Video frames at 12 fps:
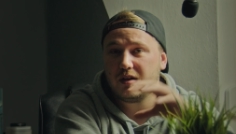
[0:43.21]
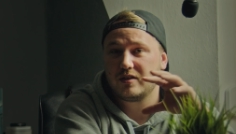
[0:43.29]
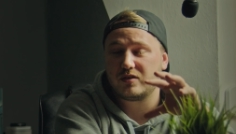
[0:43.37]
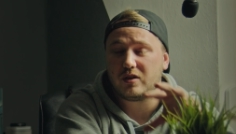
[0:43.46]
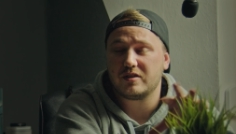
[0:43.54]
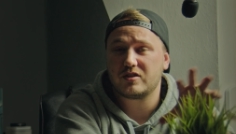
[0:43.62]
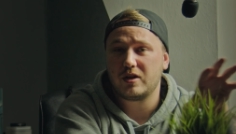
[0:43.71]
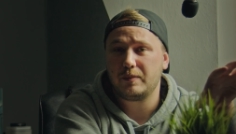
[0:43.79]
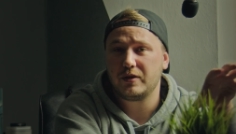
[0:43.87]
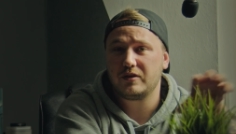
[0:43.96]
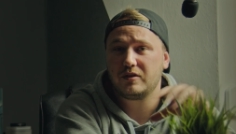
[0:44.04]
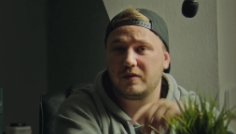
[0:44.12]
So let's jump
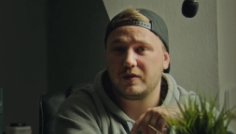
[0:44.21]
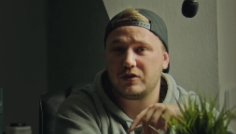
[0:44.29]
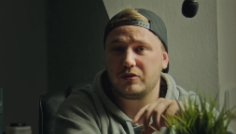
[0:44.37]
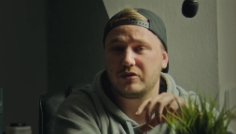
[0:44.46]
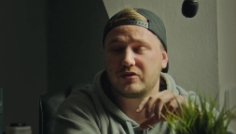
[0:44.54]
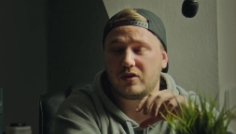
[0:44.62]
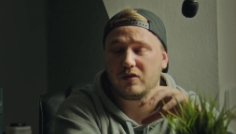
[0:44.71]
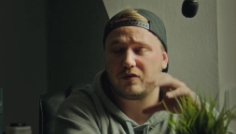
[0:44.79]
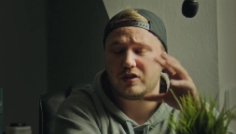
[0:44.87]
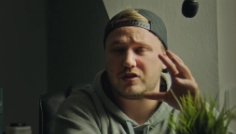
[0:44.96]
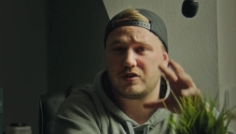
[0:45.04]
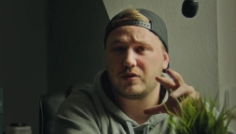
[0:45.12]
into DaVinci Resolve
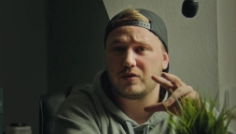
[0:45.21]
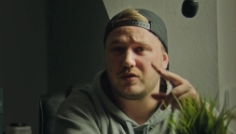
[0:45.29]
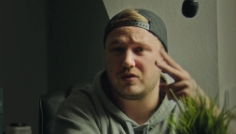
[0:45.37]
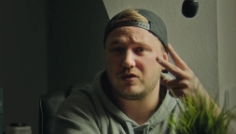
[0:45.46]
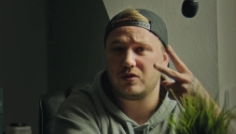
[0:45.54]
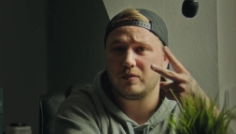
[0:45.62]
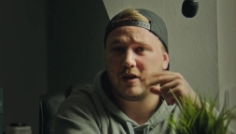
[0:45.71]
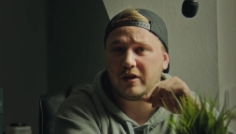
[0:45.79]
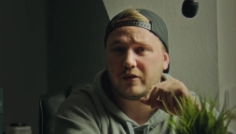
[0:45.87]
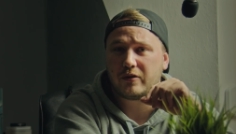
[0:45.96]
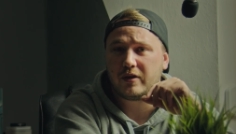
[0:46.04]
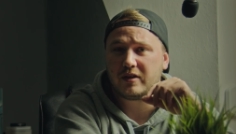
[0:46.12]
and show you two
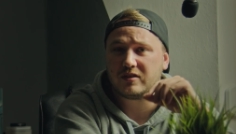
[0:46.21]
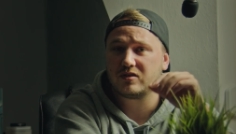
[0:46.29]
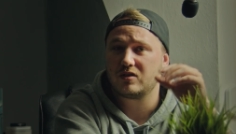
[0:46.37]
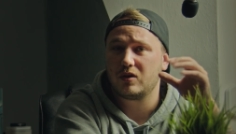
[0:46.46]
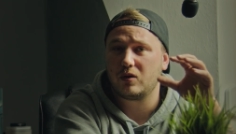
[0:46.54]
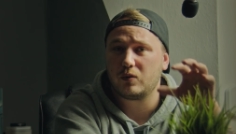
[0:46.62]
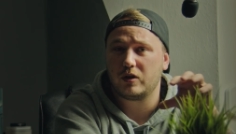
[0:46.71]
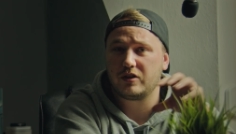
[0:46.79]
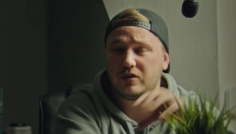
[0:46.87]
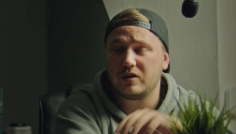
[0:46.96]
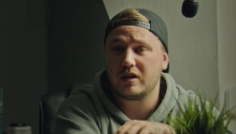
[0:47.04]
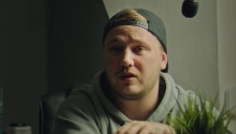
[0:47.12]
main things on what
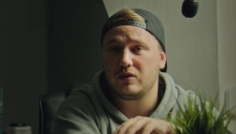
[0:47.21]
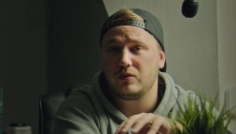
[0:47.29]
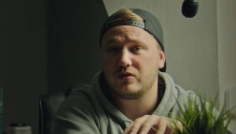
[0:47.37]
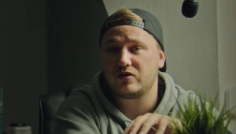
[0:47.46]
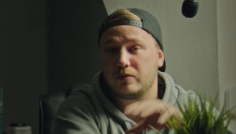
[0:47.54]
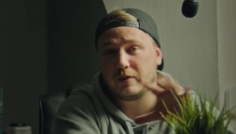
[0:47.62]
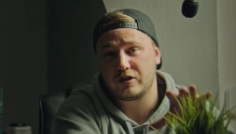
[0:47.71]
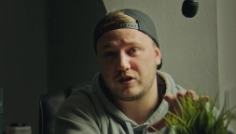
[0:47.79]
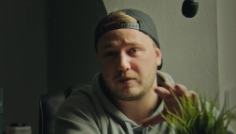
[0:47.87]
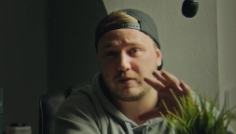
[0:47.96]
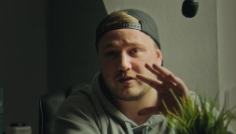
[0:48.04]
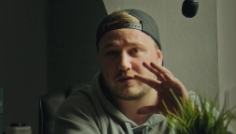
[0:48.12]
you can use the
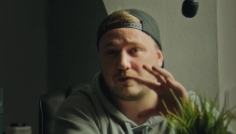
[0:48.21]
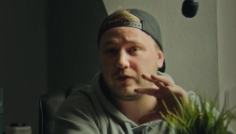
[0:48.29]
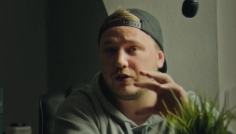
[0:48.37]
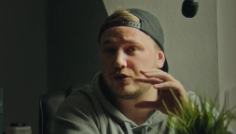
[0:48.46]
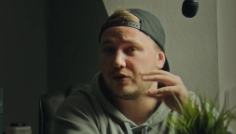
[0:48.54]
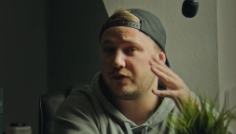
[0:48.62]
Magic Mask feature